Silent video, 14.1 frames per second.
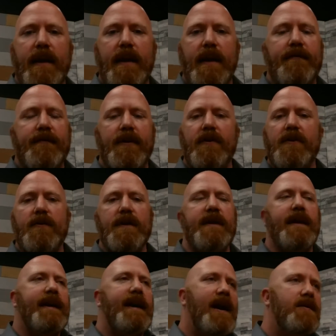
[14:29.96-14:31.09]
If you're doing the
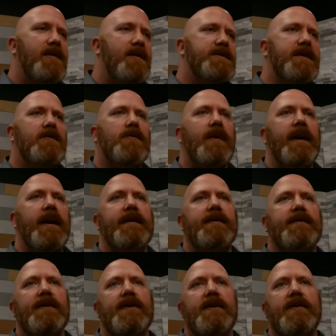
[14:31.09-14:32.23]
accounting great
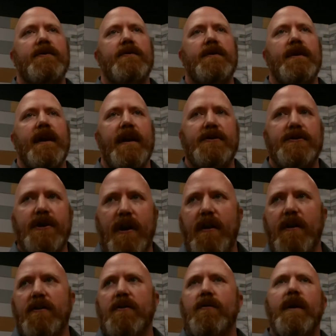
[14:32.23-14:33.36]
and you're doing the
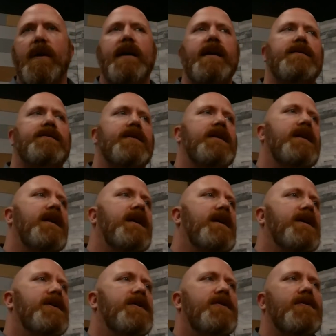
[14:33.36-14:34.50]
HR great and
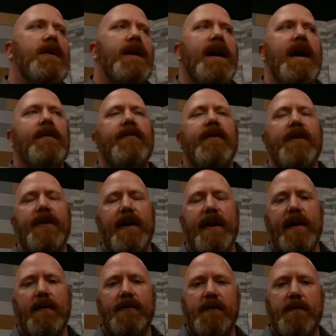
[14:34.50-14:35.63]
you're doing
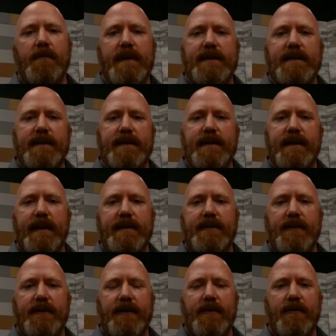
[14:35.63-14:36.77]
everything else the business
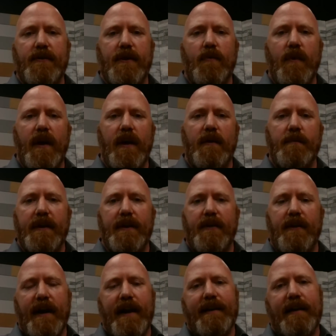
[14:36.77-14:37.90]
needs and you're doing it well, but
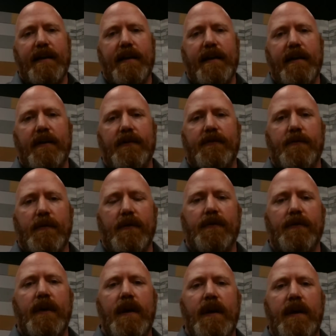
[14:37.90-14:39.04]
you're not getting
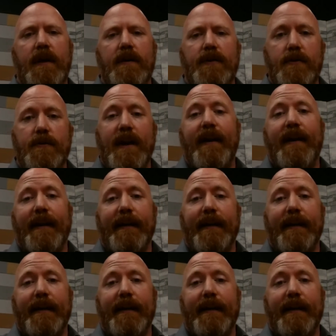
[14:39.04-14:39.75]
customers, you die.